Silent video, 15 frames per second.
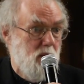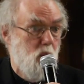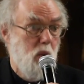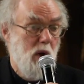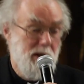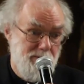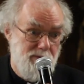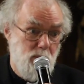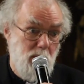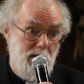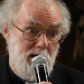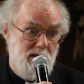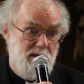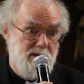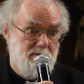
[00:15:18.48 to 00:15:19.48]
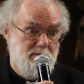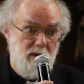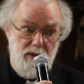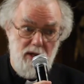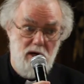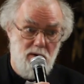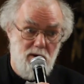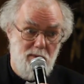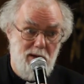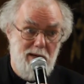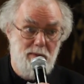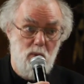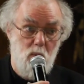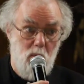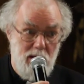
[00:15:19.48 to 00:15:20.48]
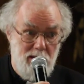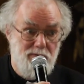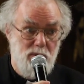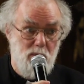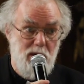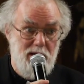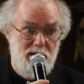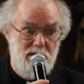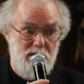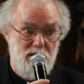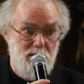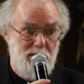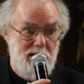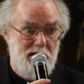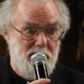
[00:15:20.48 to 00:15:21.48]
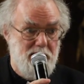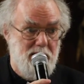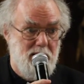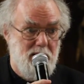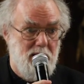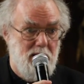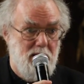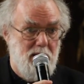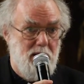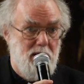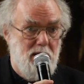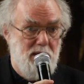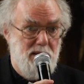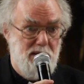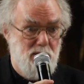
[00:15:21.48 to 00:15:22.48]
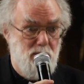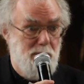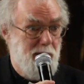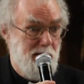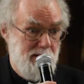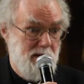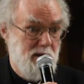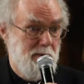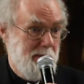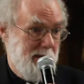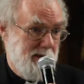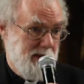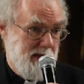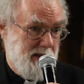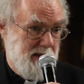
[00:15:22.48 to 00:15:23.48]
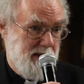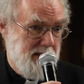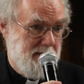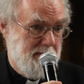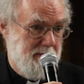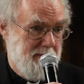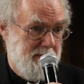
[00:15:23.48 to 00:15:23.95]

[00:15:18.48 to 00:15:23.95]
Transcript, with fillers: One of the ways, not the only way, but one of the ways to do that is through political processes.